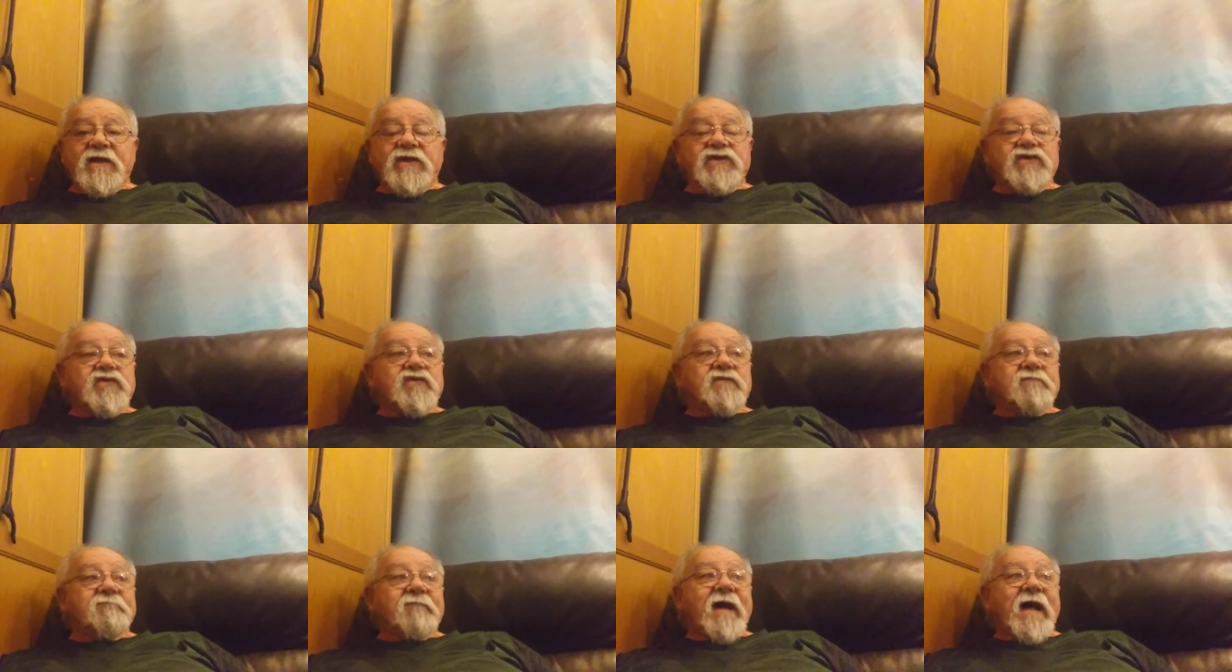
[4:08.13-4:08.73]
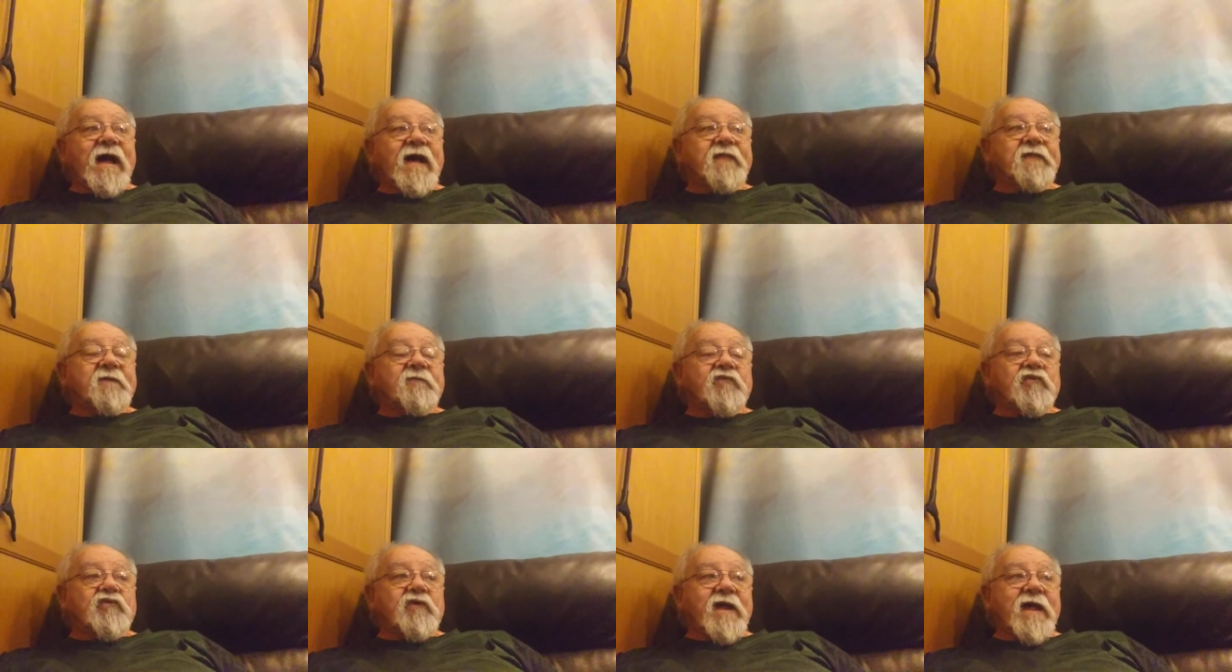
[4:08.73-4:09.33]
You can buy
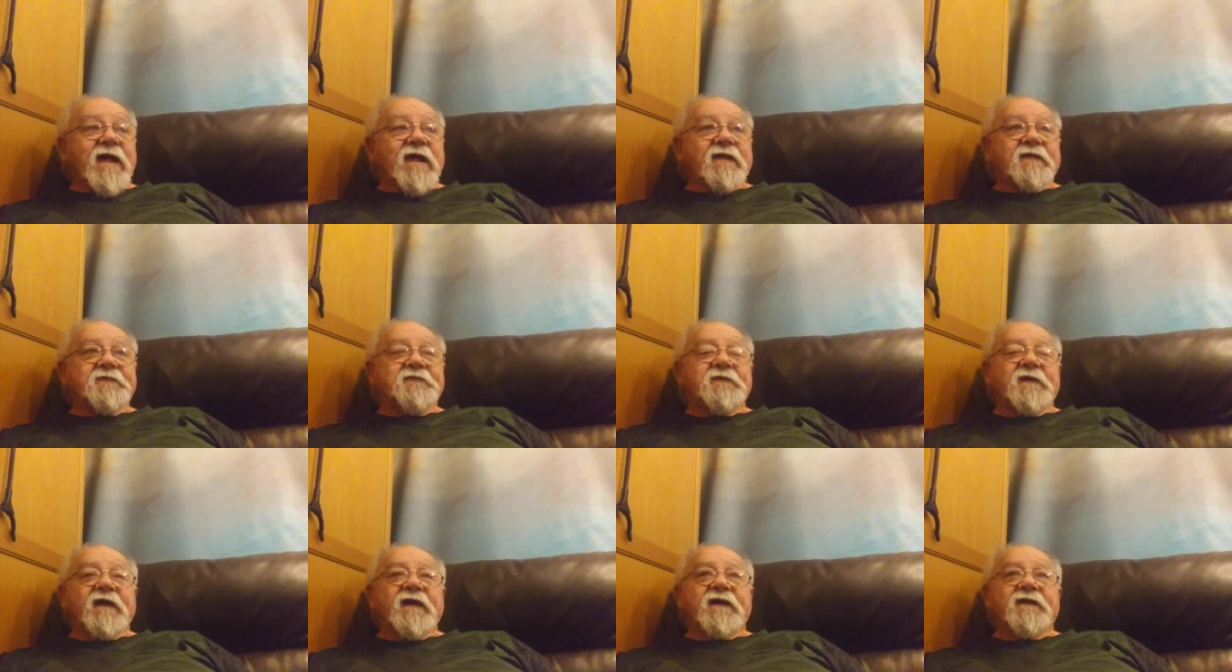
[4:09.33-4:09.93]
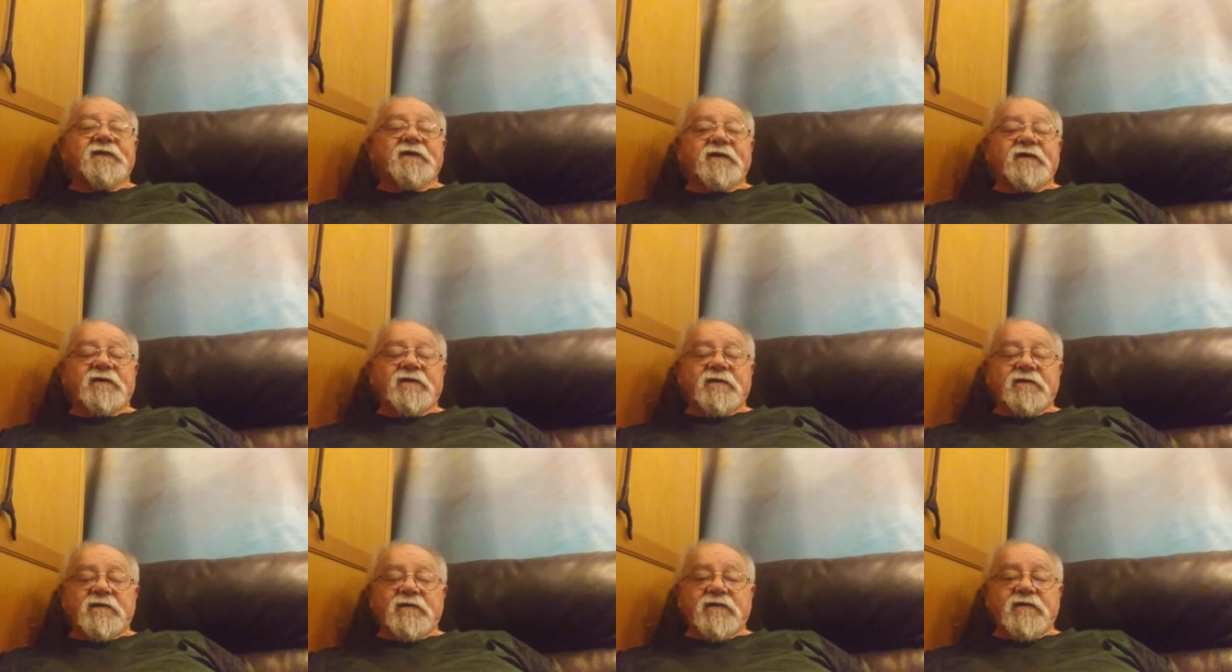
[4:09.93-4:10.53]
them racks at
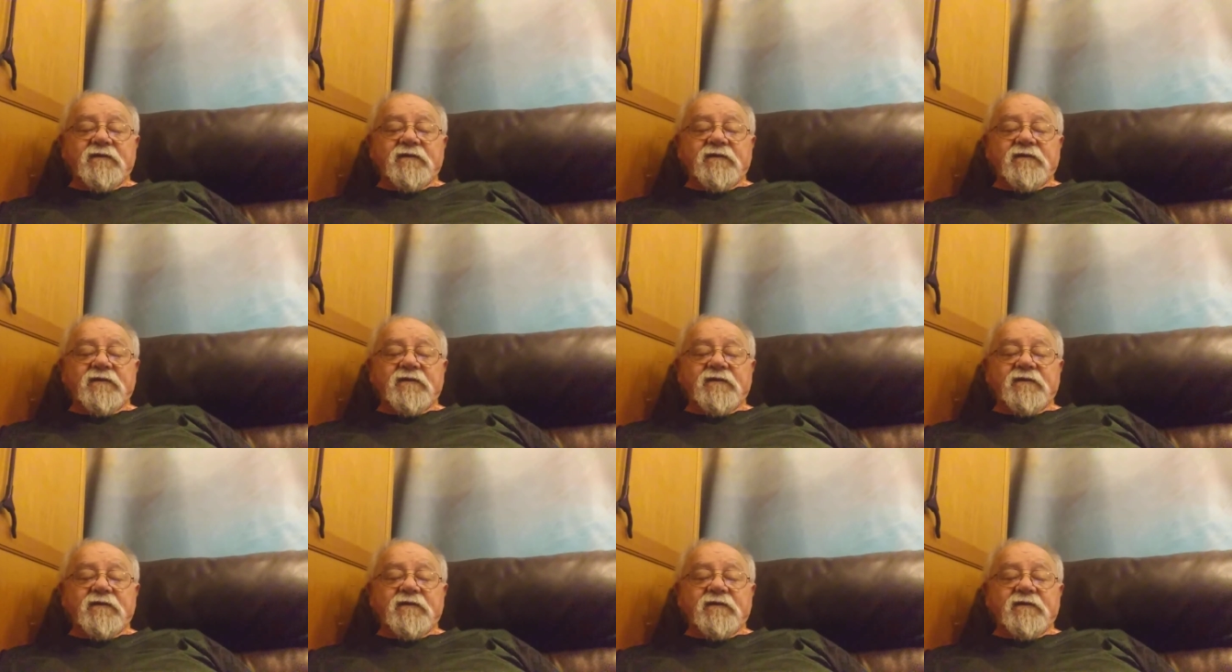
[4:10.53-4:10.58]
uh,